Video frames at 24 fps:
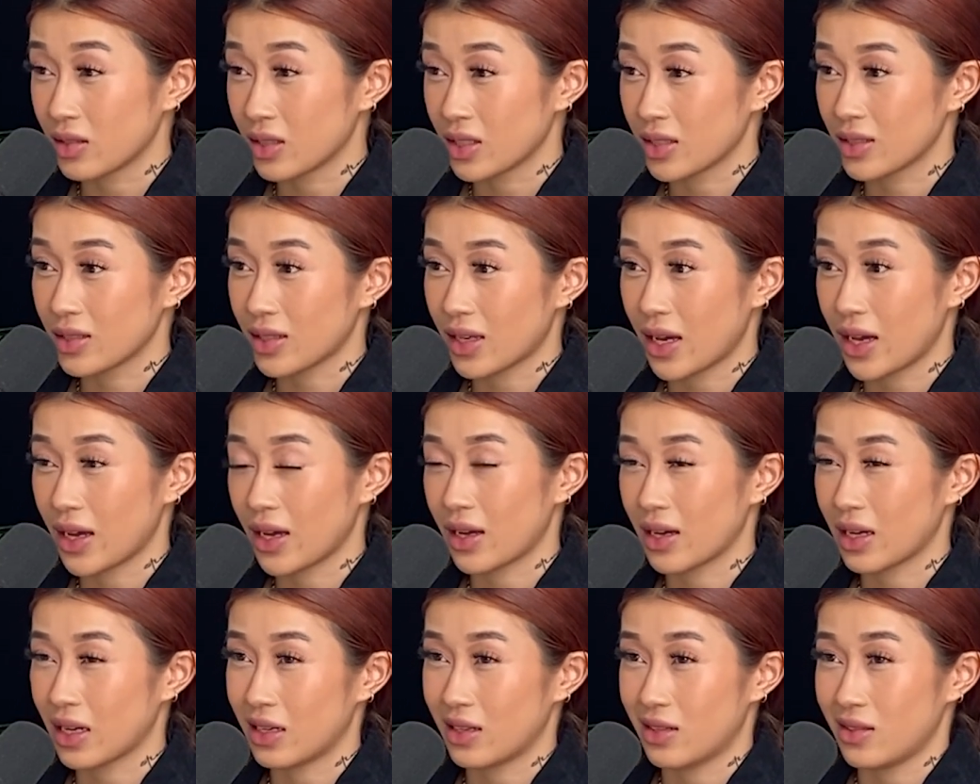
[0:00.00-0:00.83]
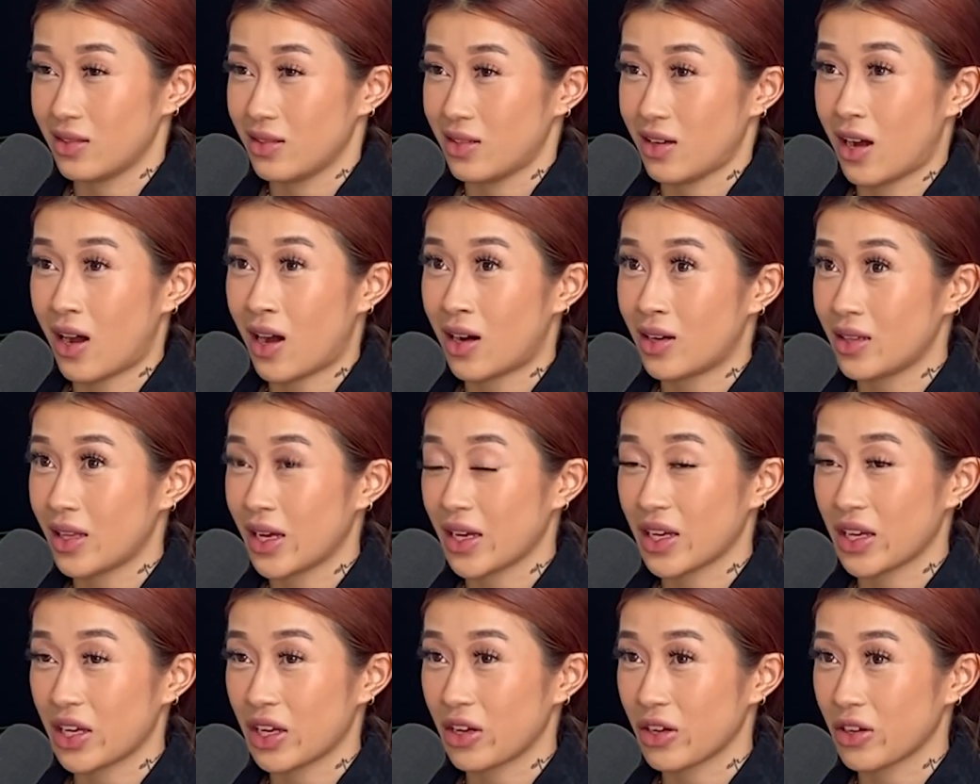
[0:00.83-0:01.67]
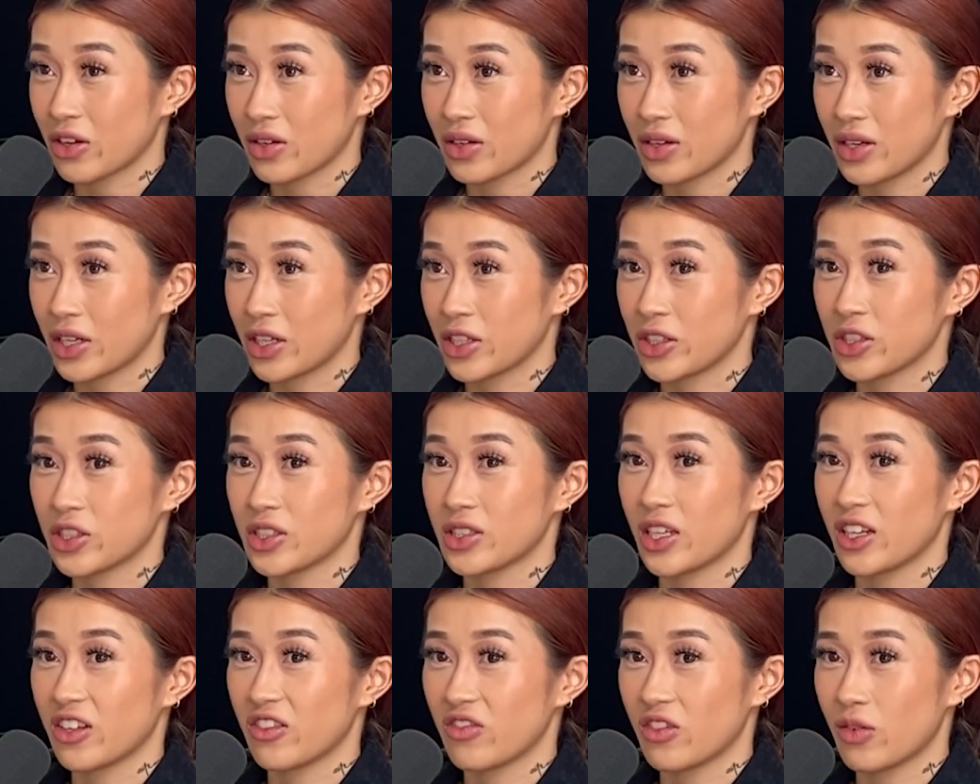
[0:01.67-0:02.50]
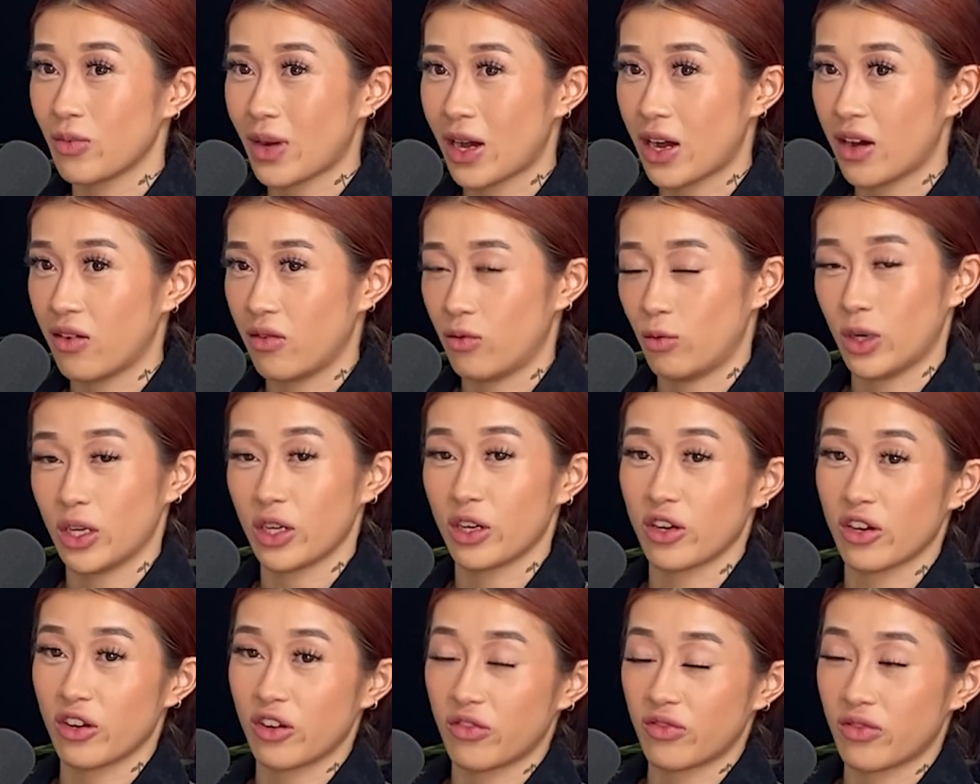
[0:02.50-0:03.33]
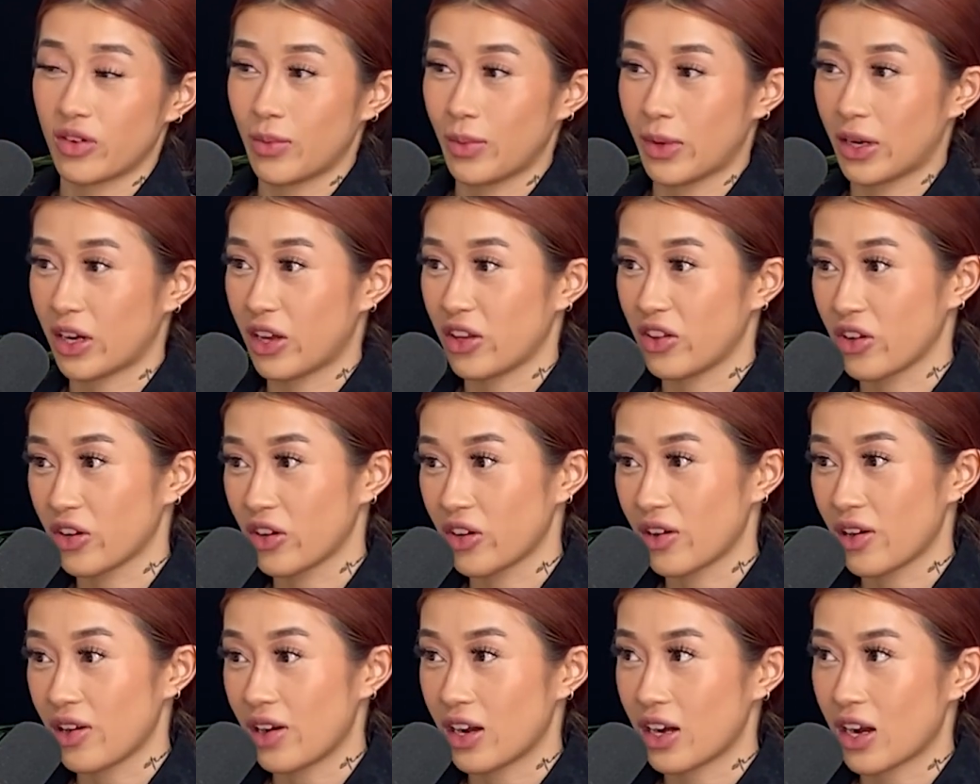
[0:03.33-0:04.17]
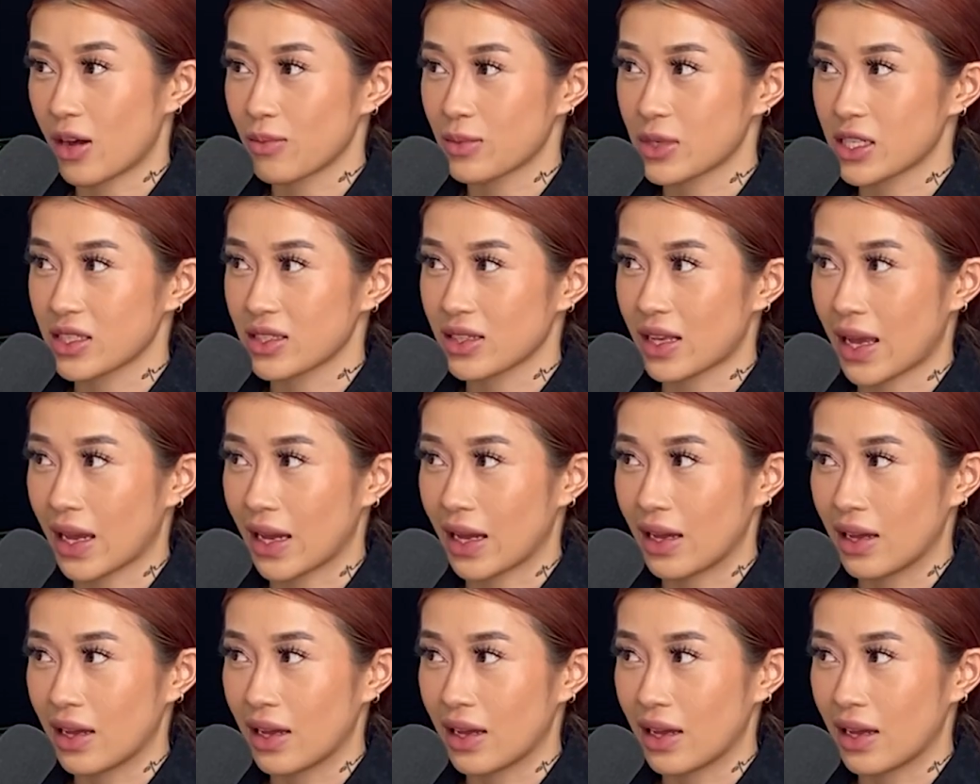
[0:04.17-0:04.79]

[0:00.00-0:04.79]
Cause like I'll like hear stuff about one girl from another girl, and I'm just like,